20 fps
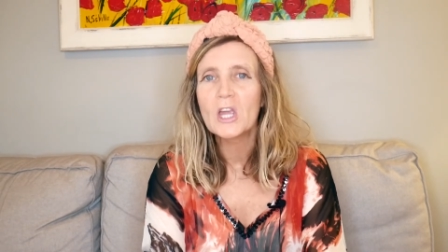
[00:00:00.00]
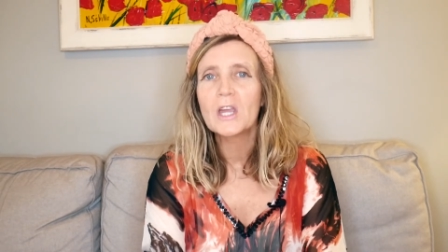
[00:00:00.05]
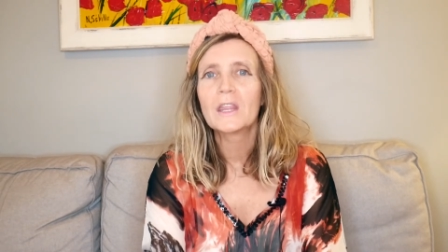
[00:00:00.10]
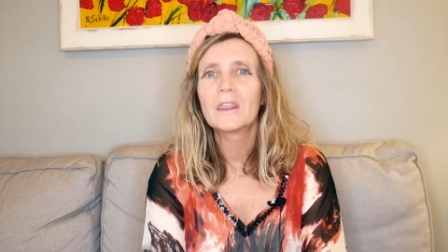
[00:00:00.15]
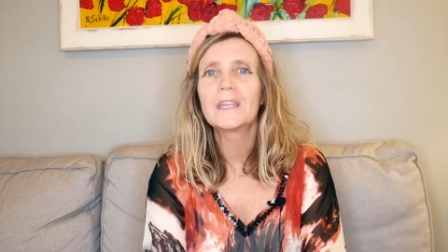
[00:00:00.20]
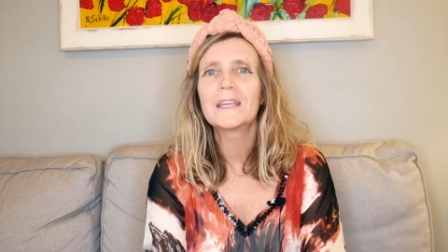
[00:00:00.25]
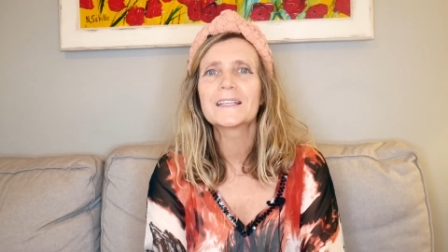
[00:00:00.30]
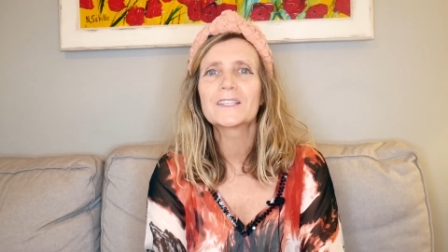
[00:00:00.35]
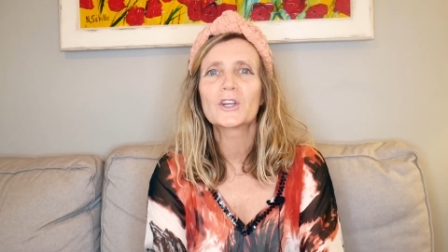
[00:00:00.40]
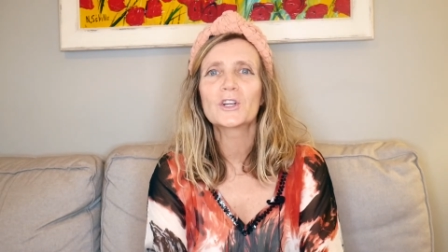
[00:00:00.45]

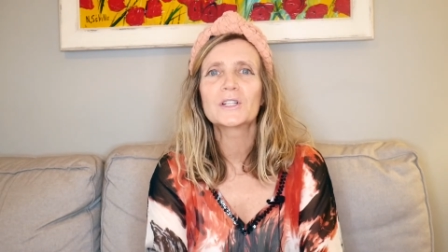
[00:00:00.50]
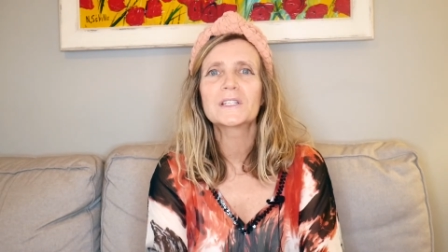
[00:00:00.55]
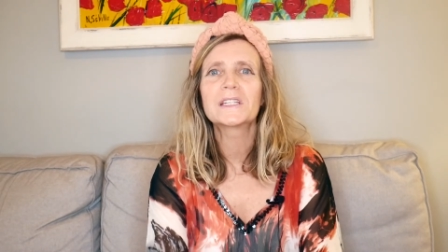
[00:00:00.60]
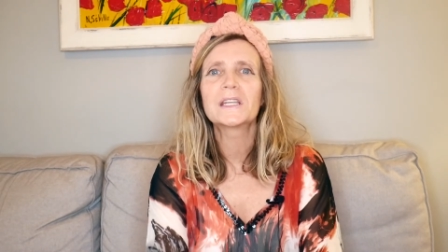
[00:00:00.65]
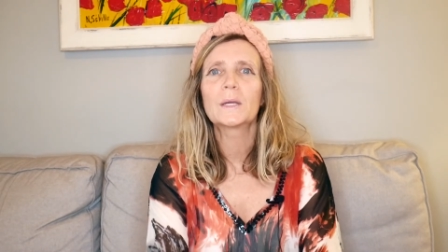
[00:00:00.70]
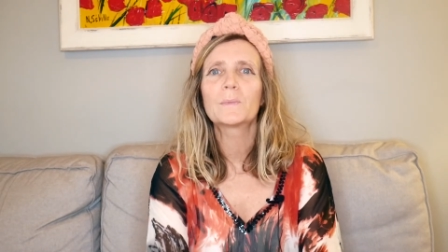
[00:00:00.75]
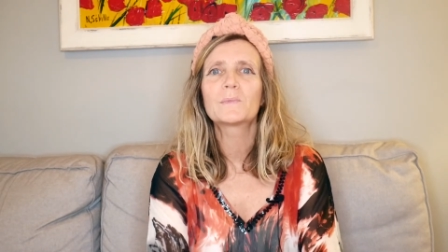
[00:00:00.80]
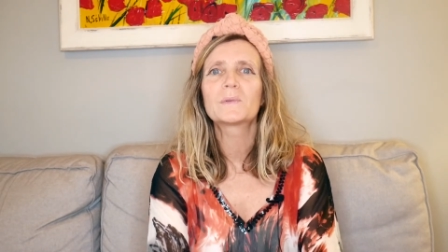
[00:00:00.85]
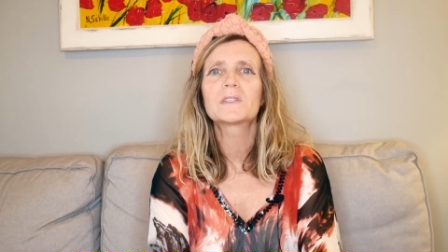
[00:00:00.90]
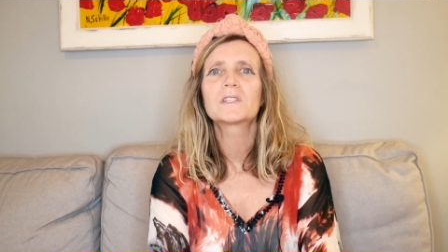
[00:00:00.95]
These are
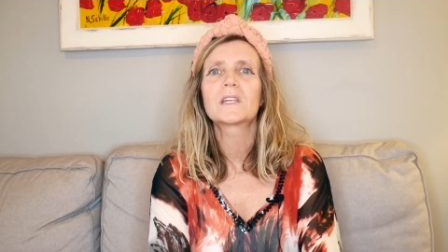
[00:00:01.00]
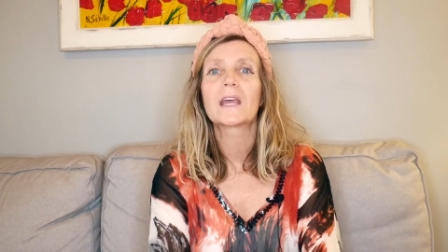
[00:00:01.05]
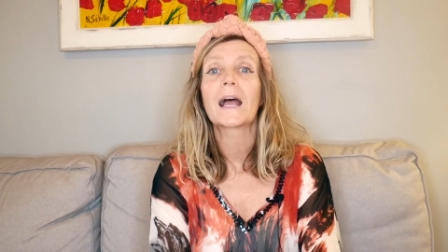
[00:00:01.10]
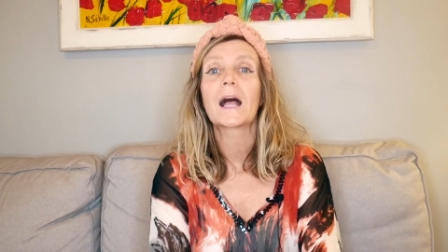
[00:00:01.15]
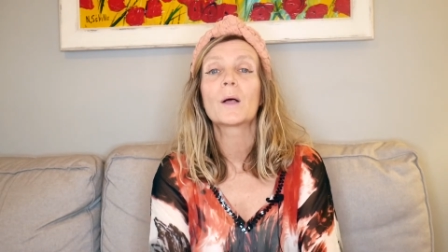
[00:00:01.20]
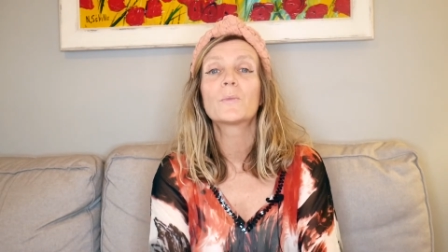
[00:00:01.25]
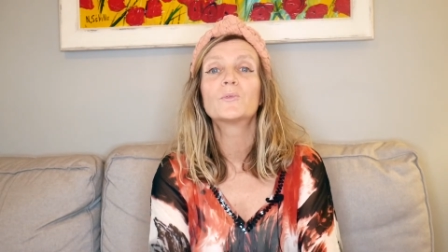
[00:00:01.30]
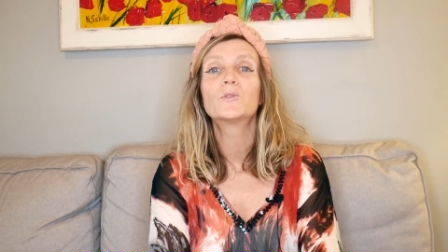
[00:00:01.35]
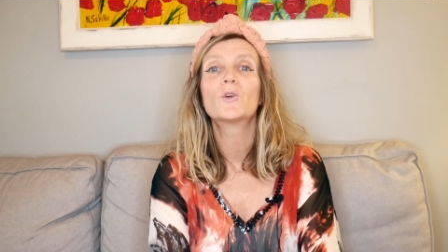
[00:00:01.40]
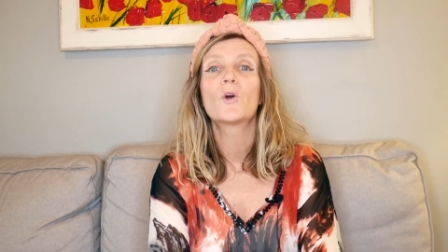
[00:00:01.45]
tips to
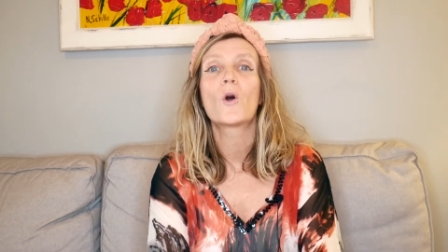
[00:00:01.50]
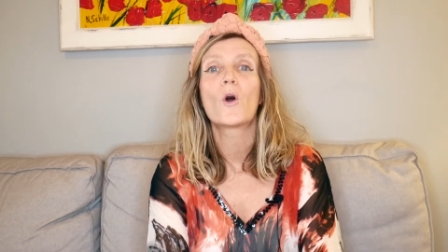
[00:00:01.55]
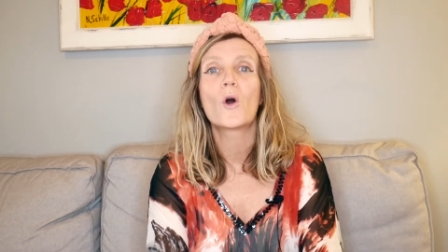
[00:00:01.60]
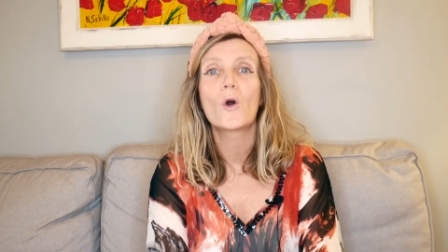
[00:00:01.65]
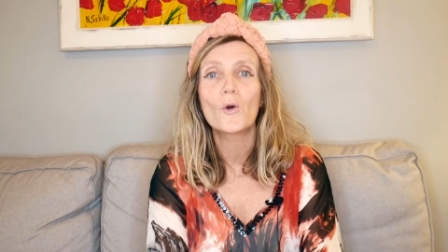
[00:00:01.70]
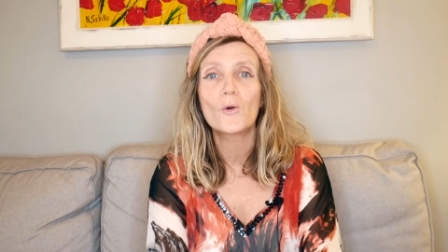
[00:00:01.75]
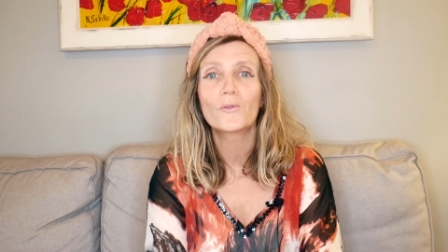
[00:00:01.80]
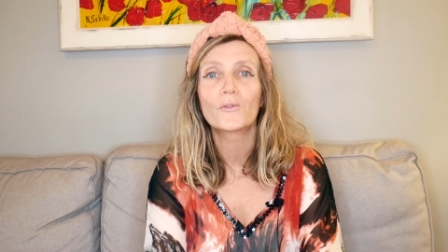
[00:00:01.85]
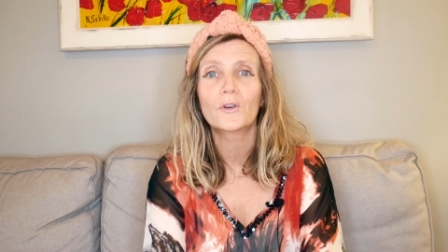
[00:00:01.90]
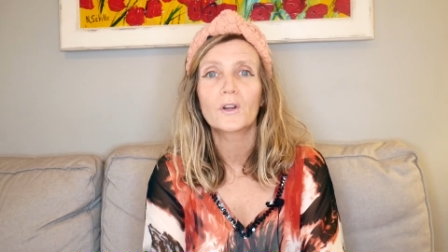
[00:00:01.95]
help you
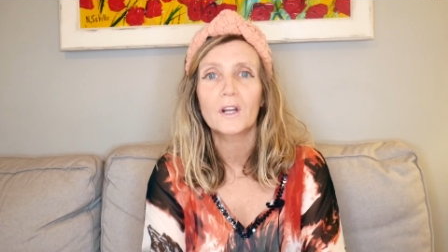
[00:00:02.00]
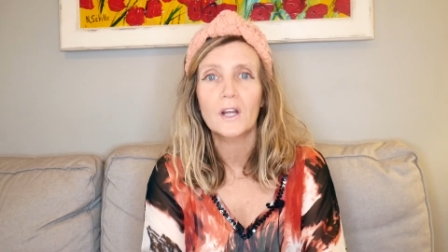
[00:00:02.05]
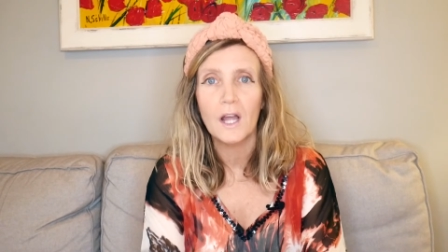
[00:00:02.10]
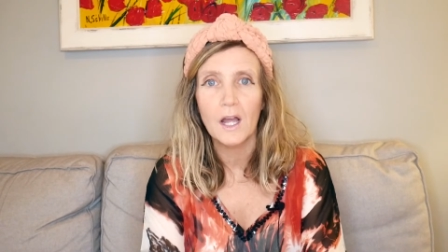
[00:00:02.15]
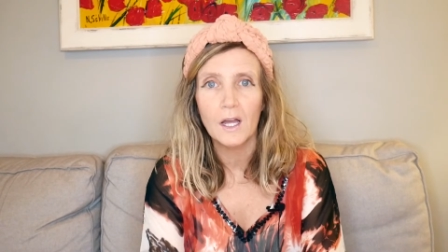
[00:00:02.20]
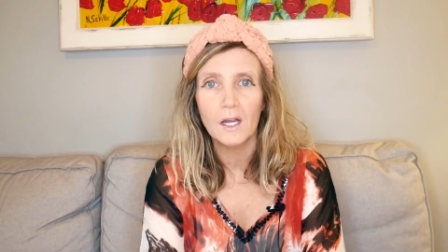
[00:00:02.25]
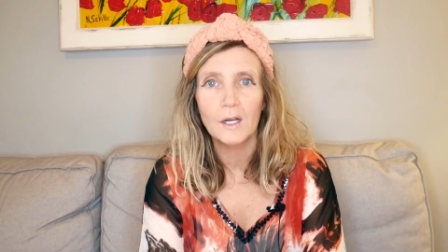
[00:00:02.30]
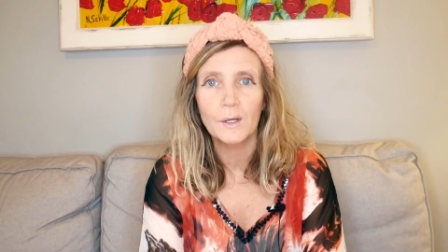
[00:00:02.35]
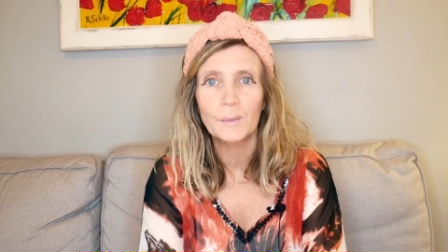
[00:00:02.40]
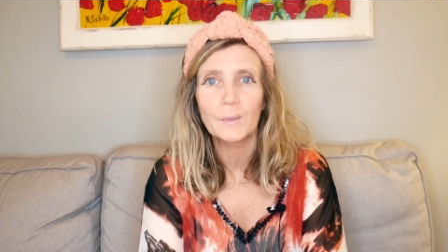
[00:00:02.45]

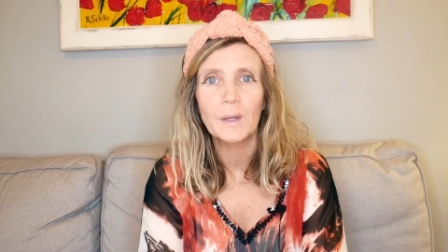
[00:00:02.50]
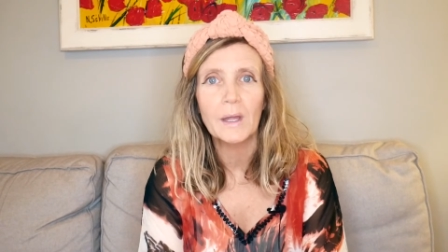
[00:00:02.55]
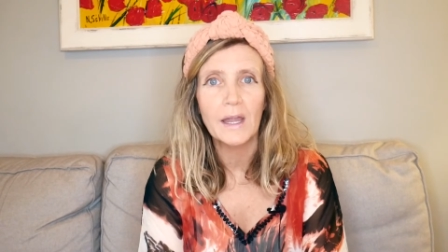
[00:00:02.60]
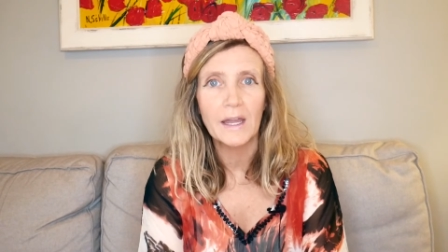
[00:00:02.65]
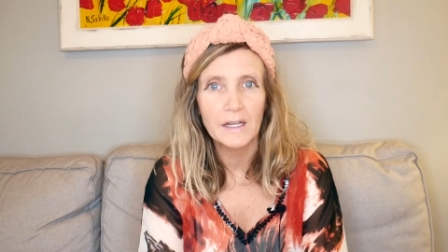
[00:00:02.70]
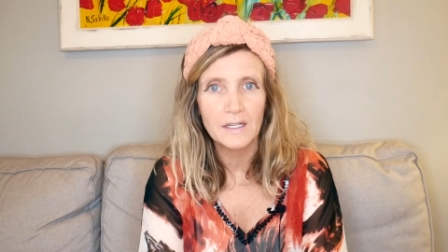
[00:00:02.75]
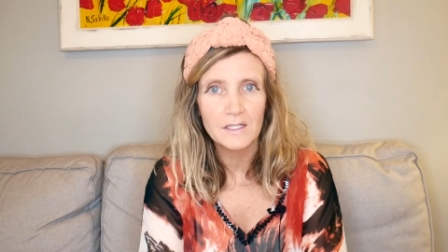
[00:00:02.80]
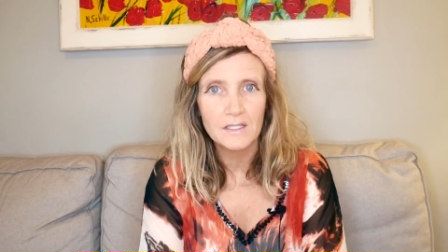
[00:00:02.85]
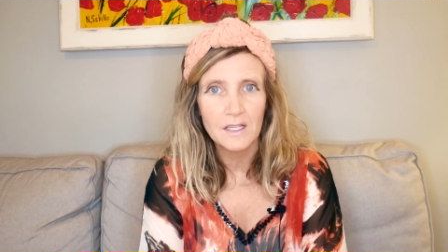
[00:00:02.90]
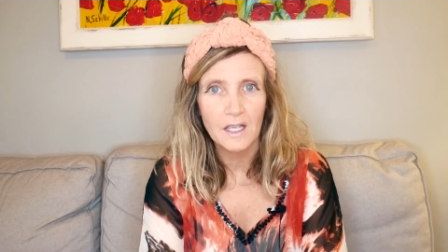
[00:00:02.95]
overcome
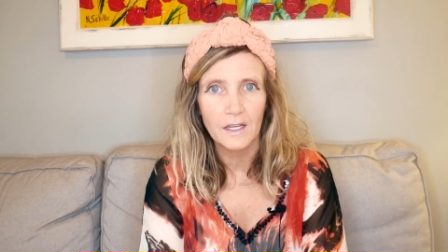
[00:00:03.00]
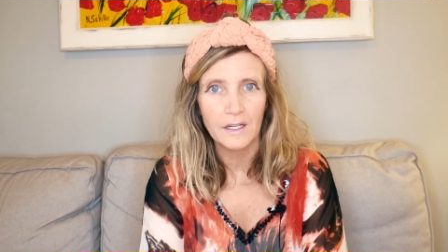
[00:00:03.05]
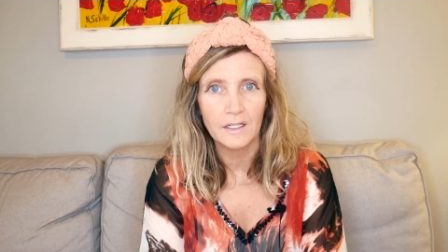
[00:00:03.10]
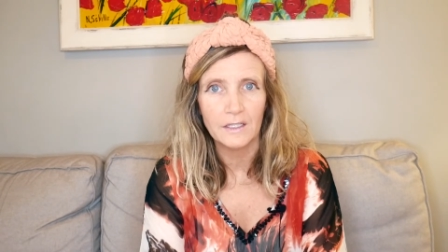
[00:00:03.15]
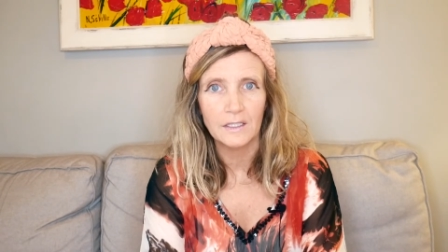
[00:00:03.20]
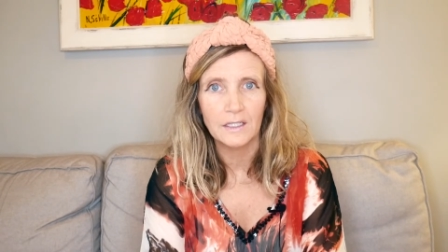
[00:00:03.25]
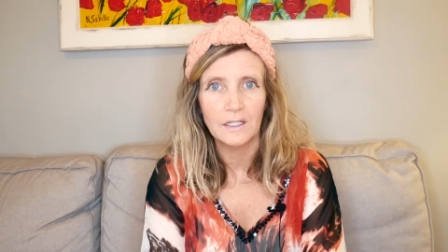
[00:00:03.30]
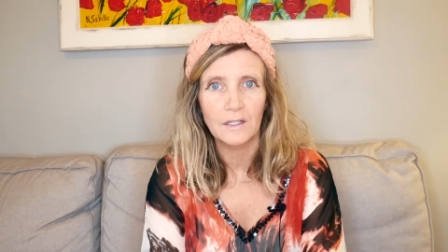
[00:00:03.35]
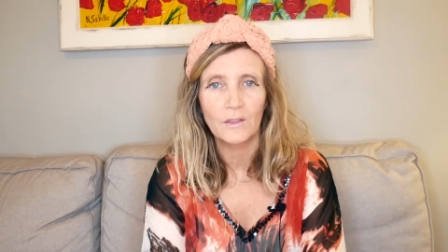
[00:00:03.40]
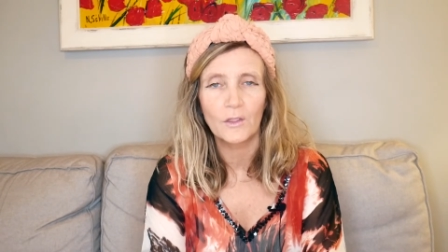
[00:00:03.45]

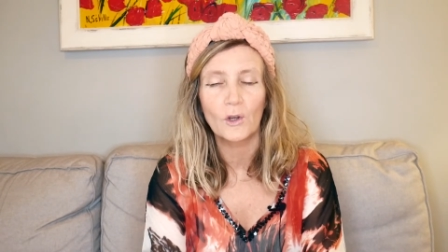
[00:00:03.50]
anxiety.